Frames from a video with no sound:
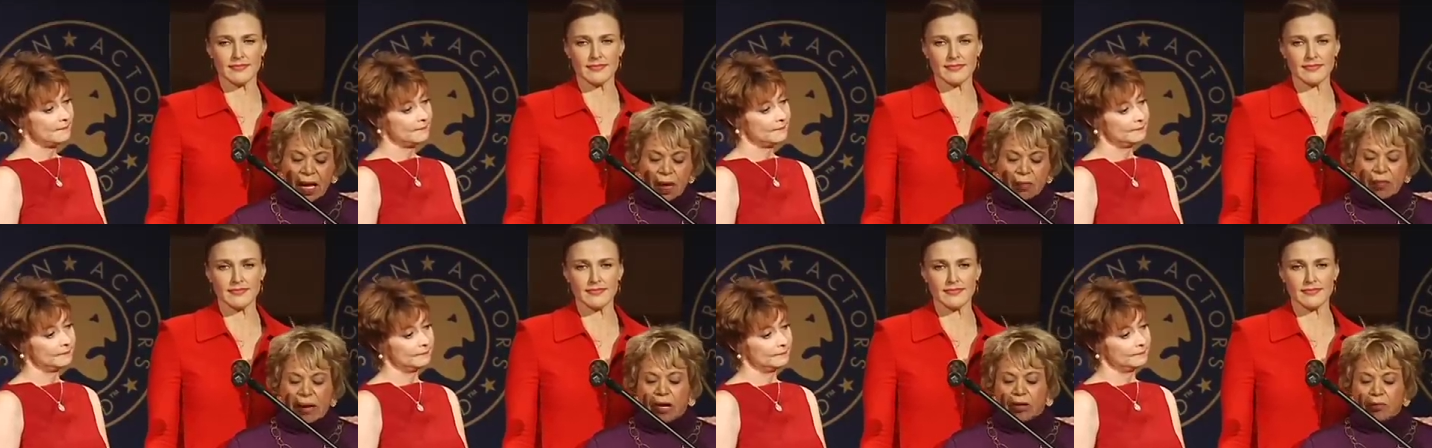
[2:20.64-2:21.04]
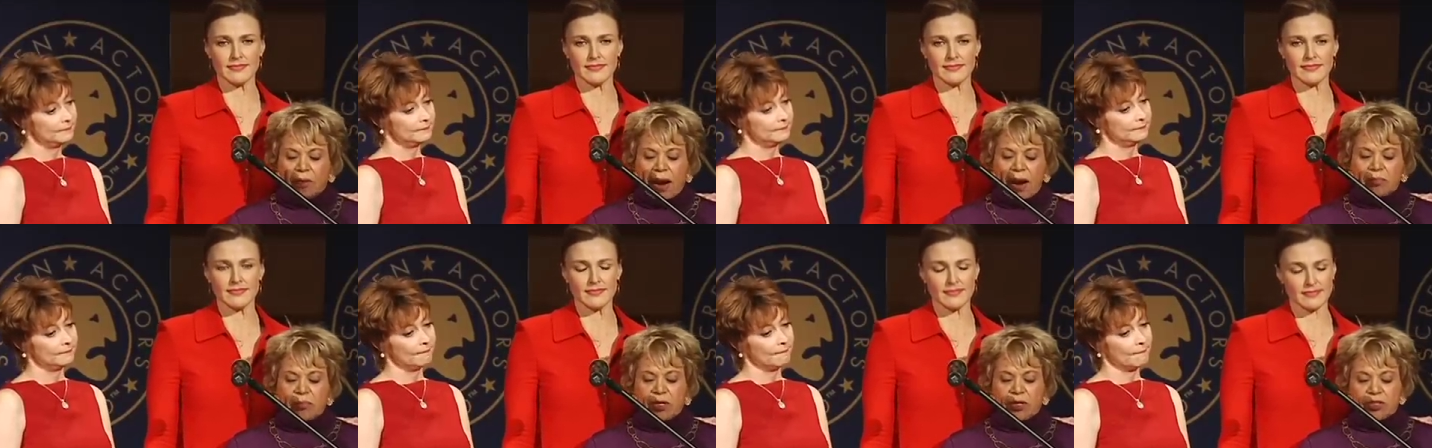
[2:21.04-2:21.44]
Speaker 1: My
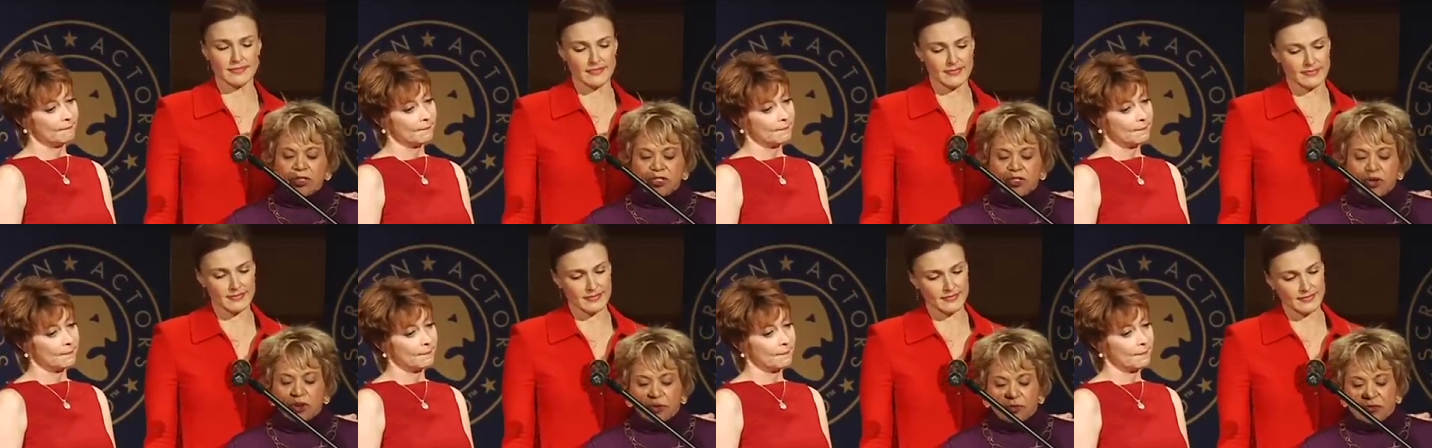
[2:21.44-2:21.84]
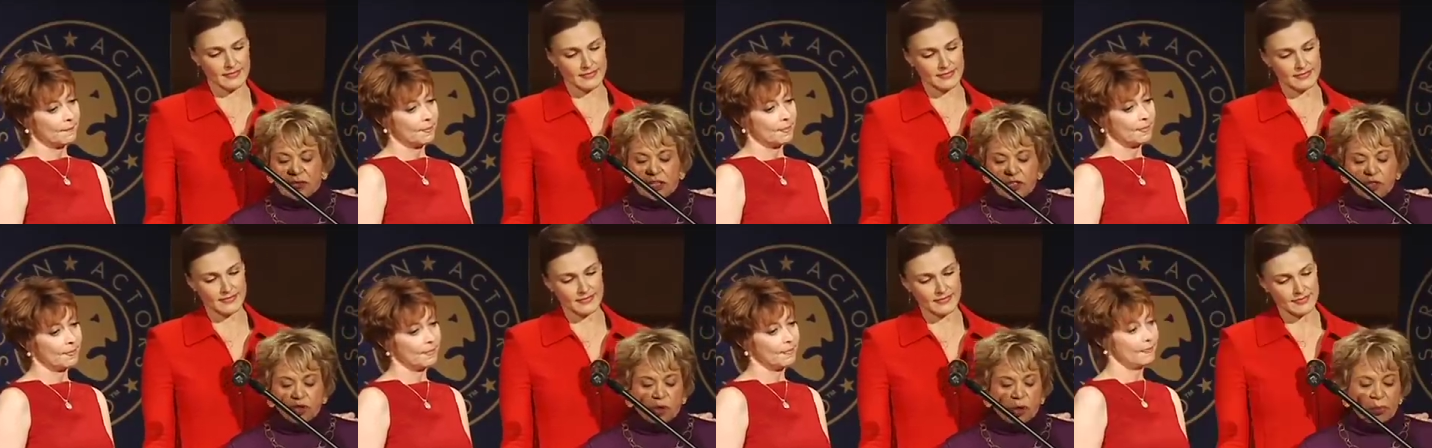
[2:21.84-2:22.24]
grandmother
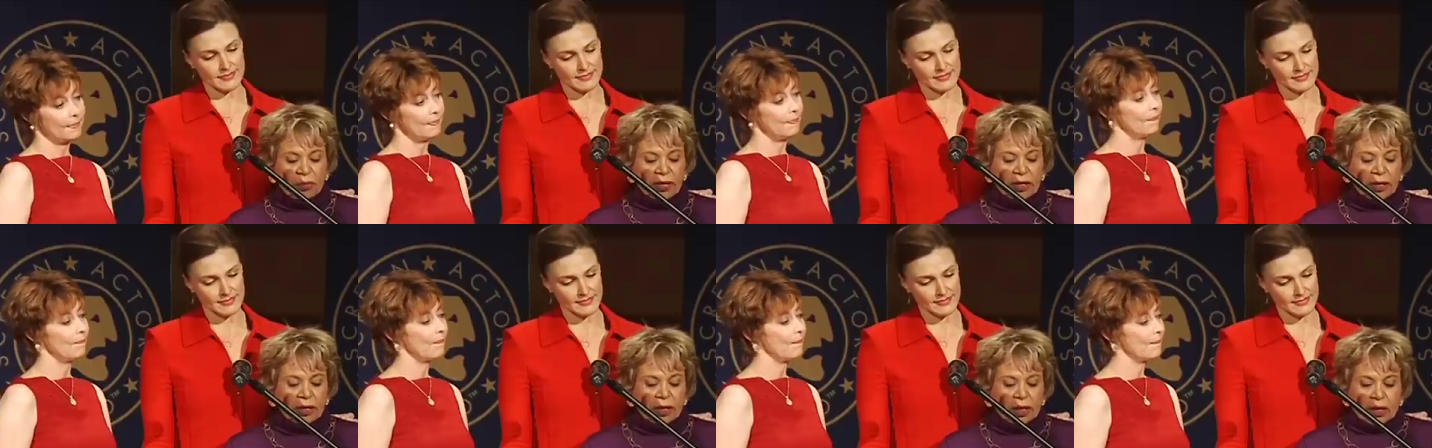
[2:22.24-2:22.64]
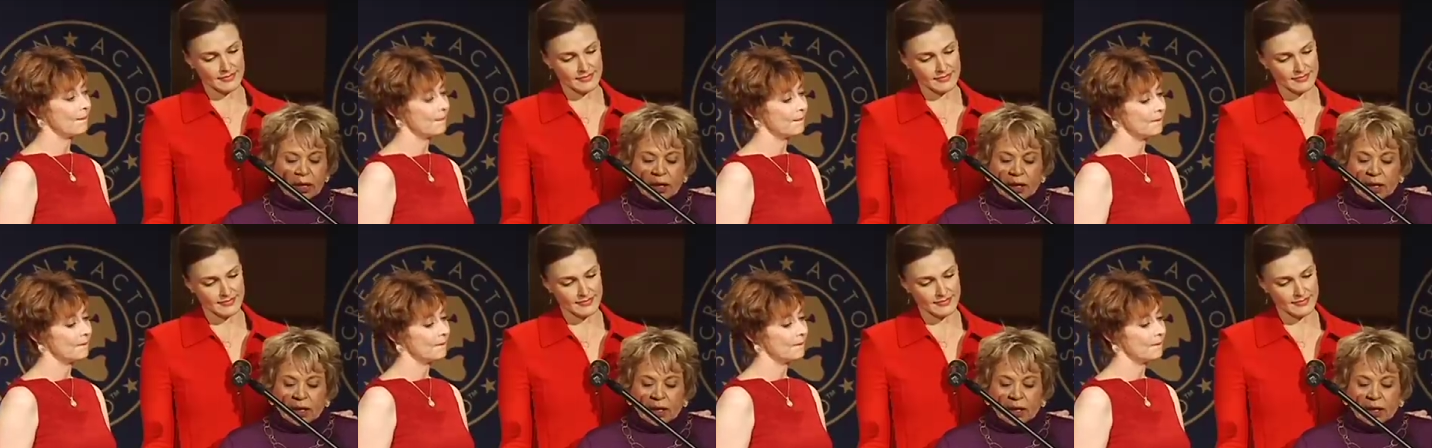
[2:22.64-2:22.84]
Sophie told me,